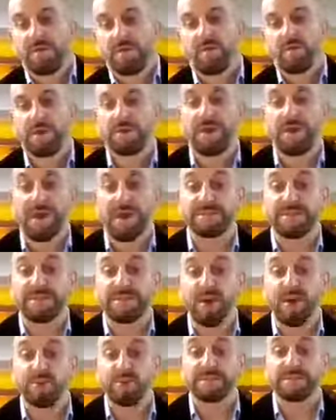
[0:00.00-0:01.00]
With that
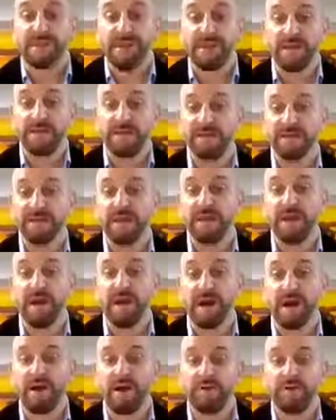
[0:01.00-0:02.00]
all said,
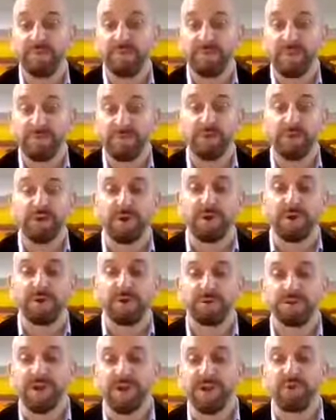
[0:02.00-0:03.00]
people are going to
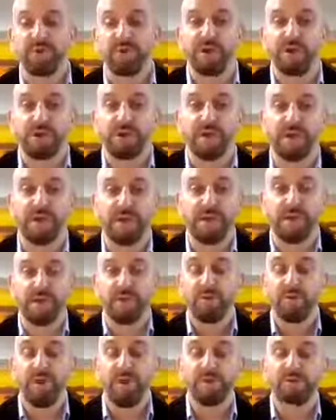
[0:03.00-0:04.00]
understand quickly
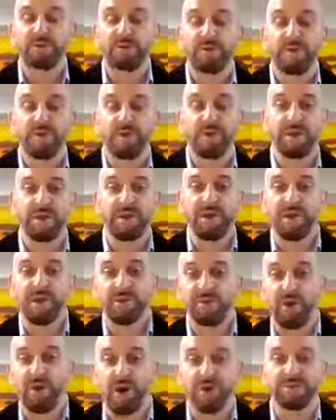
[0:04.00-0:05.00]
once we
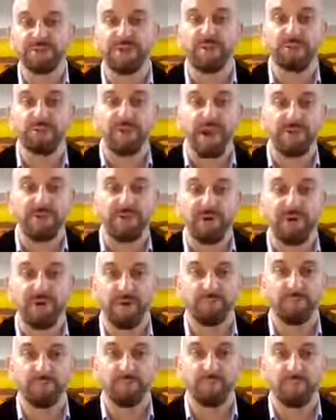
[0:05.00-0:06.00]
launch our
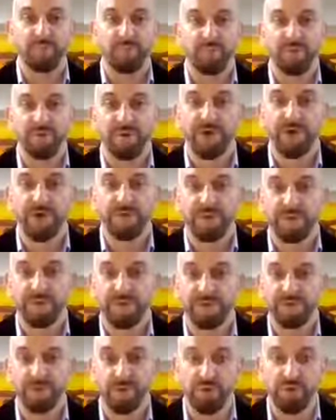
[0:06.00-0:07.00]
platform with all
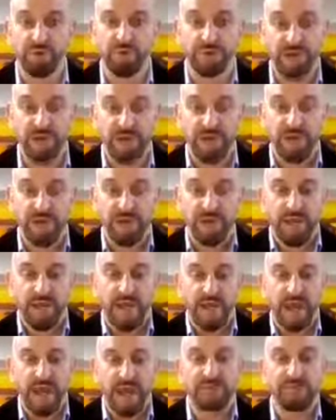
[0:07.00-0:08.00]
these tools.
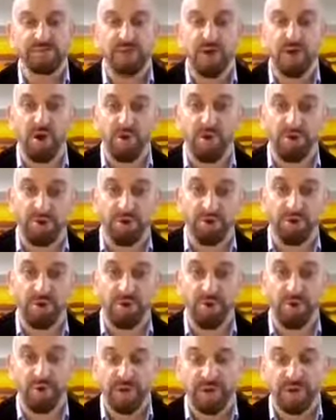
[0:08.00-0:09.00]
And there's
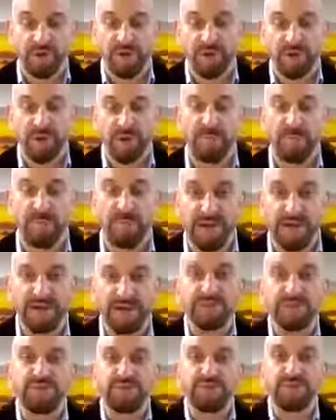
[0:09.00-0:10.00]
also an
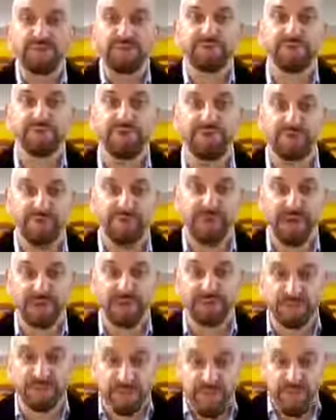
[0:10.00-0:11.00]
abundance of user
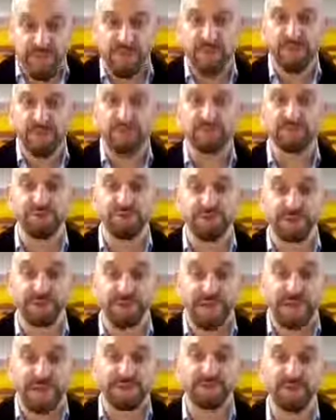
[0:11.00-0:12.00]
interface and user
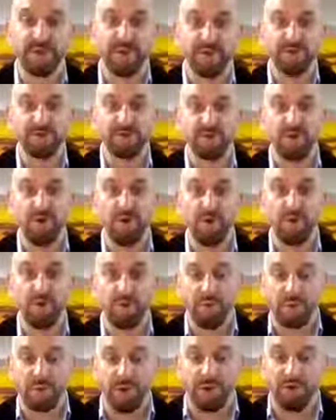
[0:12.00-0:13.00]
engagement. So
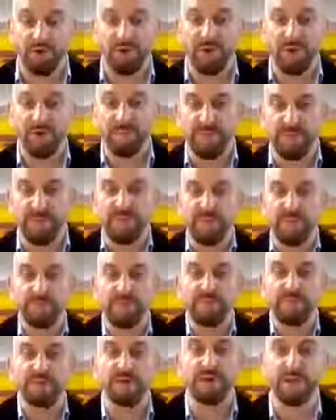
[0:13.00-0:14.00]
we want to create a big
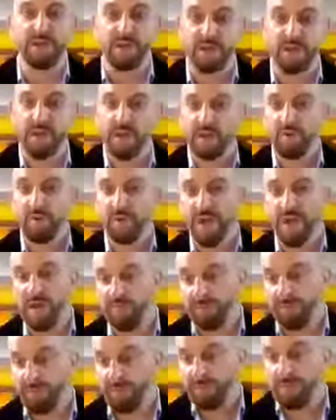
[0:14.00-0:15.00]
community. We
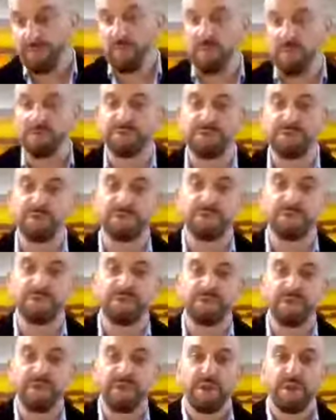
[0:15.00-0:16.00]
have
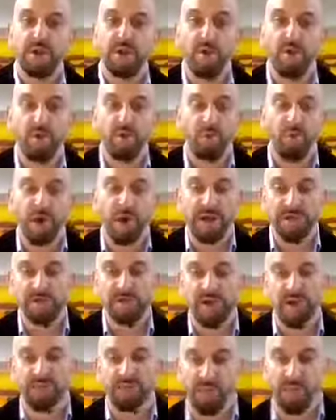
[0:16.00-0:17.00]
promotions, whole
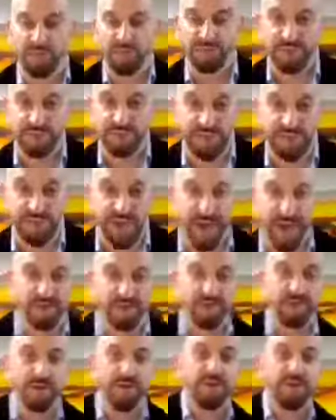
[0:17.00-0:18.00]
Watchdog promotion
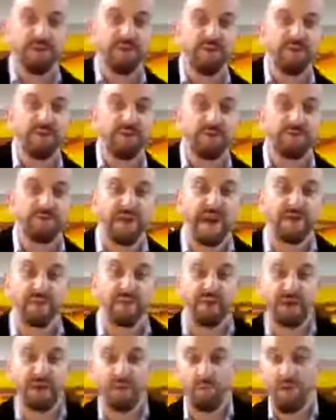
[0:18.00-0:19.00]
side. We even have
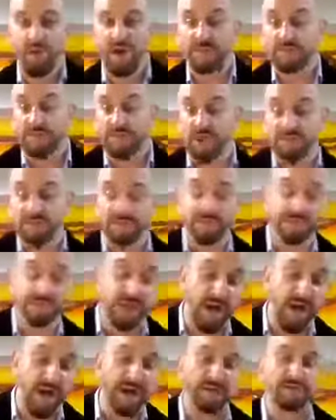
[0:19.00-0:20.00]
a Watchdog
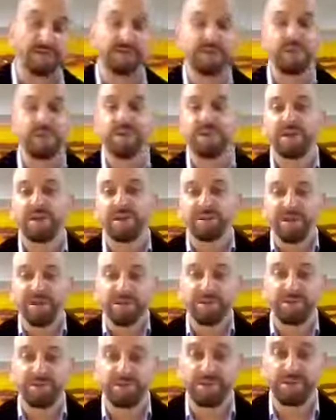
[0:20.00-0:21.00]
Designs,
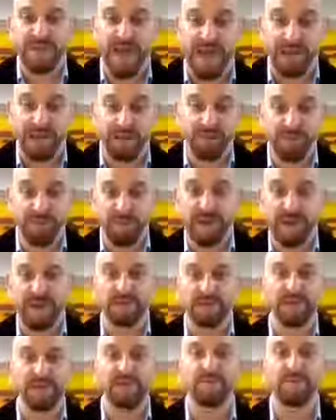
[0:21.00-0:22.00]
letting a little cat out of the
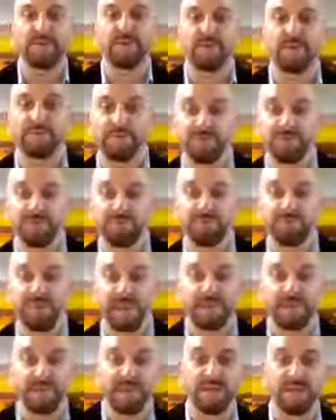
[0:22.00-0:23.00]
bag there, but there's some
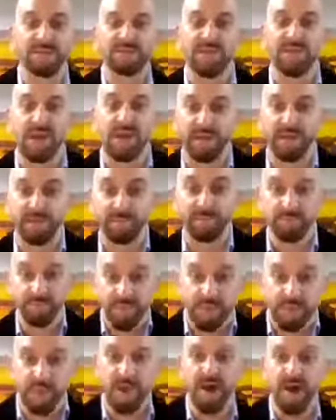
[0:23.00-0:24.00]
big things coming.
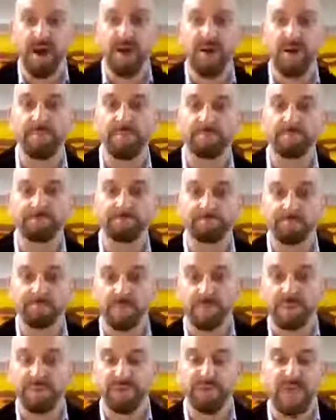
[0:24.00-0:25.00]

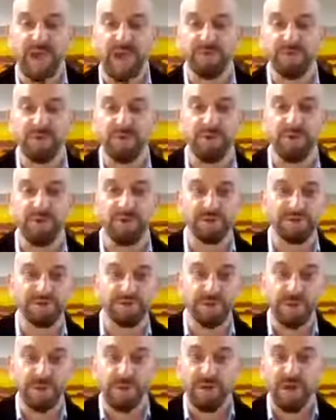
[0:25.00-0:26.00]
But if you haven't
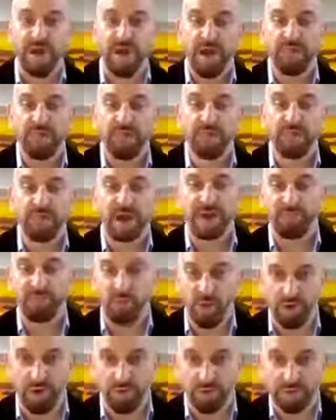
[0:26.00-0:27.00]
noticed, I think we have
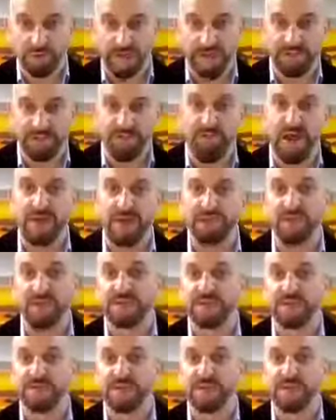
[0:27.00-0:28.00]
world-class
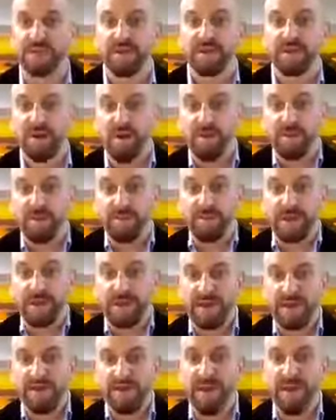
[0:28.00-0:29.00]
graphics, all been
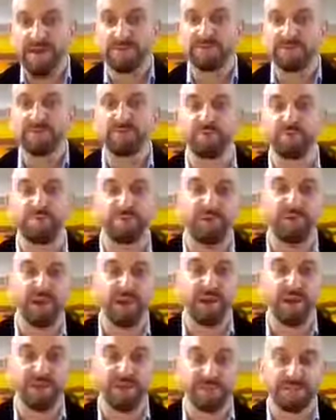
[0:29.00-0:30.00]
made in-house, and we
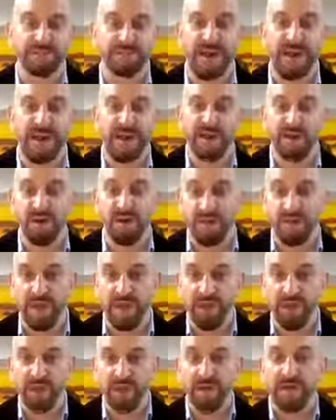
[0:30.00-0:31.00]
plan on expanding on
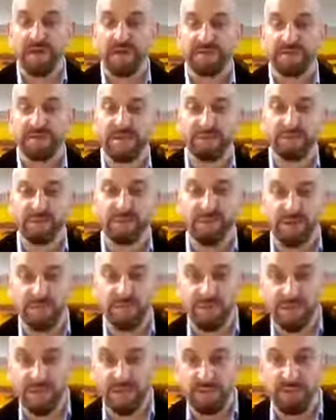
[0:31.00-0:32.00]
that. Since we're going to
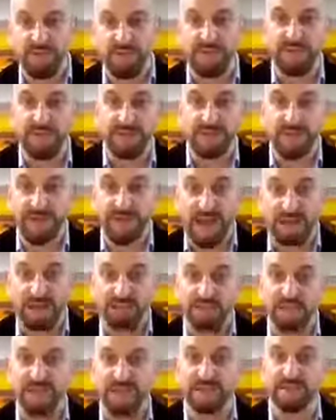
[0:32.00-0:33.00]
be big into the
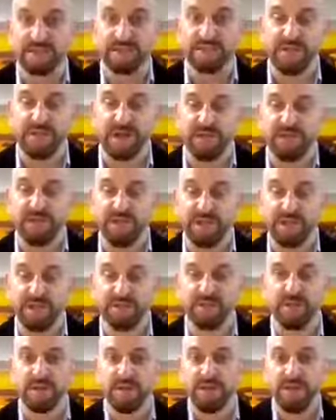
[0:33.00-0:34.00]
advertising side of
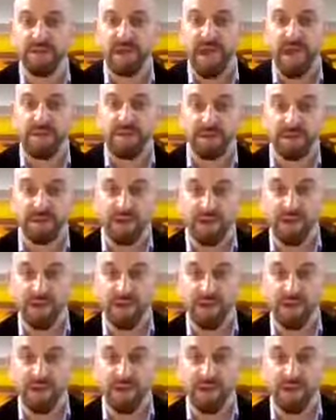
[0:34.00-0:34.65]
things, having